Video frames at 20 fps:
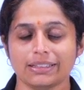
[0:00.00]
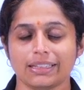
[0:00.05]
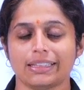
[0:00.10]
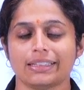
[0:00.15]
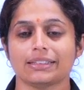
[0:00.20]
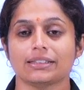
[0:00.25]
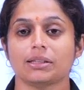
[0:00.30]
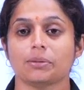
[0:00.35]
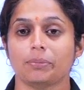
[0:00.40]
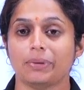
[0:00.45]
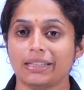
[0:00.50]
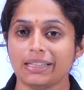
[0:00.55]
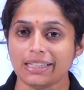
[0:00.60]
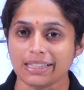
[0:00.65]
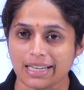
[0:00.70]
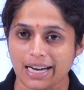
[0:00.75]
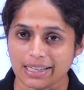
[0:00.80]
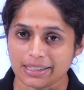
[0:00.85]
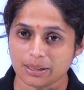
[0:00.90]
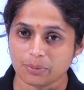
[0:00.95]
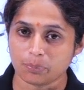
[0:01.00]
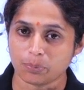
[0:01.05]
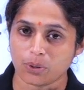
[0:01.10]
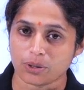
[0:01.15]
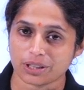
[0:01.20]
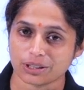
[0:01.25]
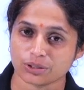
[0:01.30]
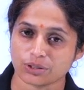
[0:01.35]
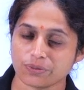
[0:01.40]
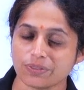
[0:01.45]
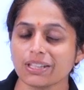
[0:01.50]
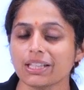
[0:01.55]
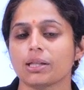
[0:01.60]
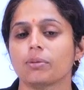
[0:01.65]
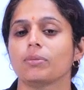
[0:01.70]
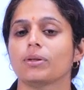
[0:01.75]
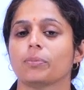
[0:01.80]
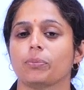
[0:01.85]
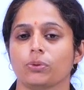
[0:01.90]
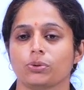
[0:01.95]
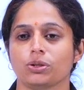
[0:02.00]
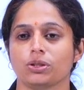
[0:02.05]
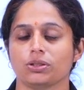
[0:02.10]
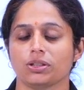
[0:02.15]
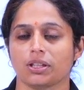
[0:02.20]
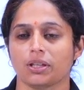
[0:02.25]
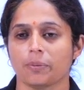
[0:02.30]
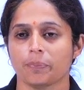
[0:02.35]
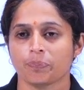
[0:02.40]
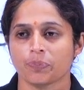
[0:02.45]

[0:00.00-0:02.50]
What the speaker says: that is the meaning and importance of the criminal procedure.